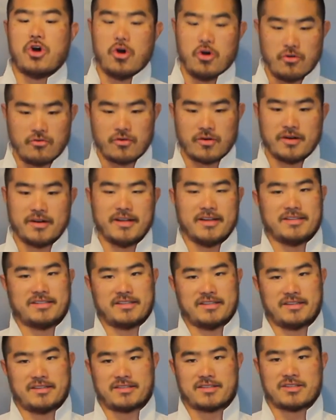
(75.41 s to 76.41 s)
over a
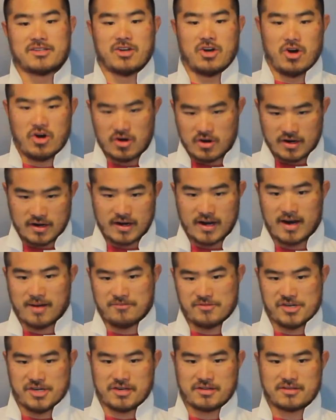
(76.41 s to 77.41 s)
distance on an
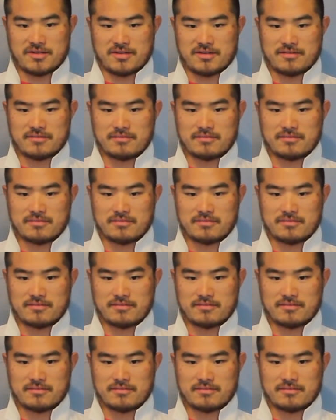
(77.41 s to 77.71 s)
object.